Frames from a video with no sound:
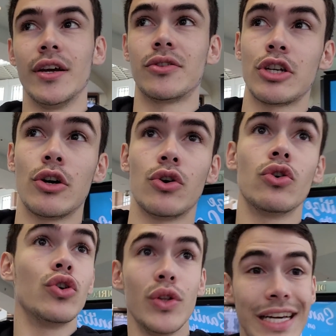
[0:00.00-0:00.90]
So
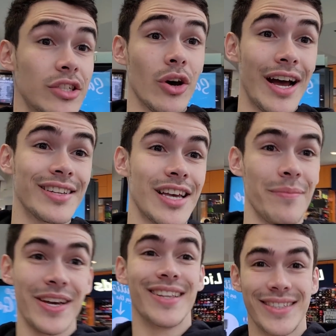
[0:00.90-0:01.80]
let's go to Hot
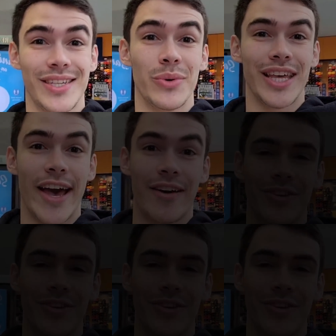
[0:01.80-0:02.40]
Topic and let's see what they have.